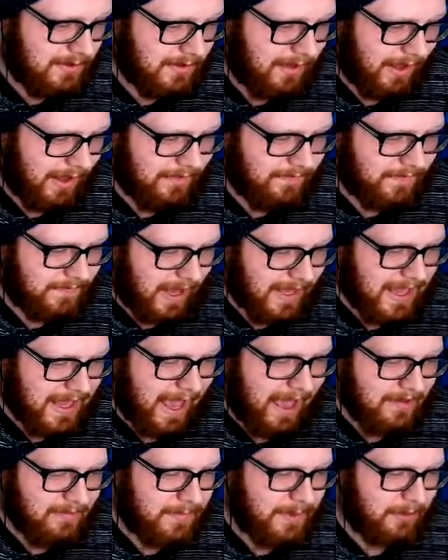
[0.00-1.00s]
I
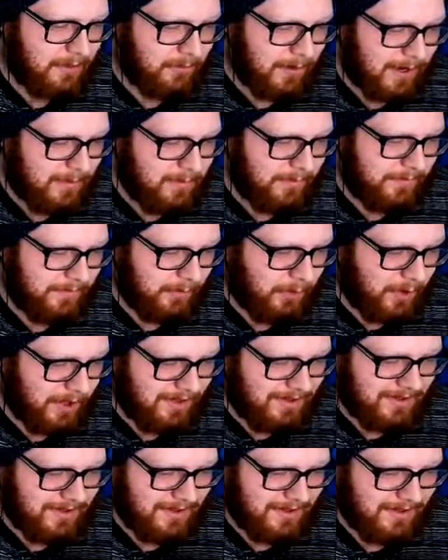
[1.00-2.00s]
have been read before.
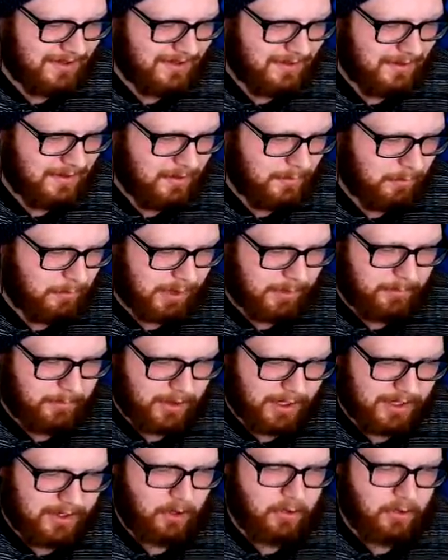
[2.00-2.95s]
Brick Break.